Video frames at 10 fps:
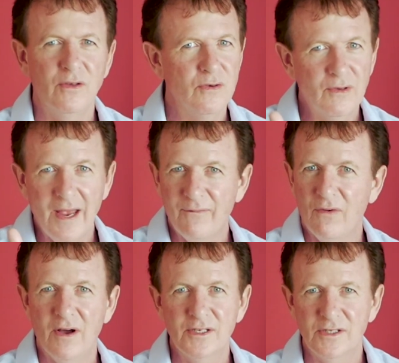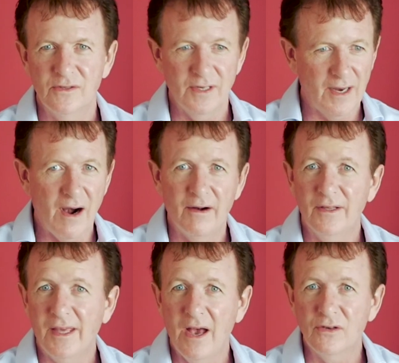You gave rise to your car,
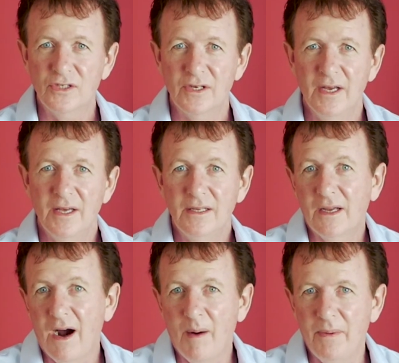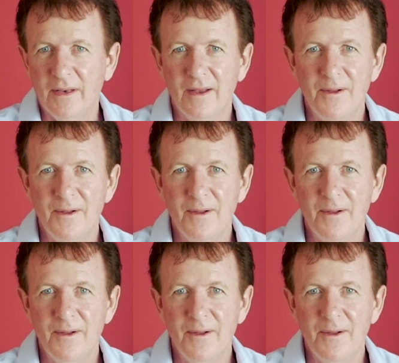your couch, your carpet.